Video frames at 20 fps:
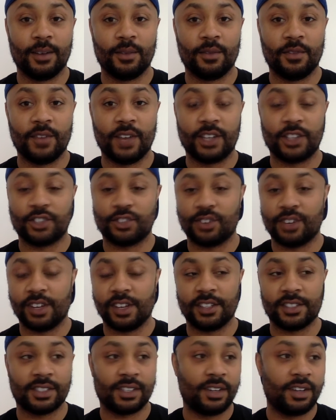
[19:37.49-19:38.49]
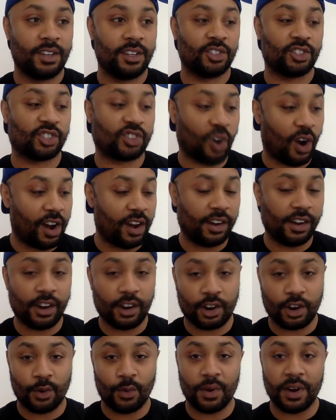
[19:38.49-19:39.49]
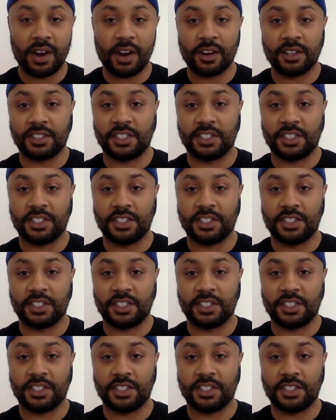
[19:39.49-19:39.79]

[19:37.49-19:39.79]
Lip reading: veterans, starting their career,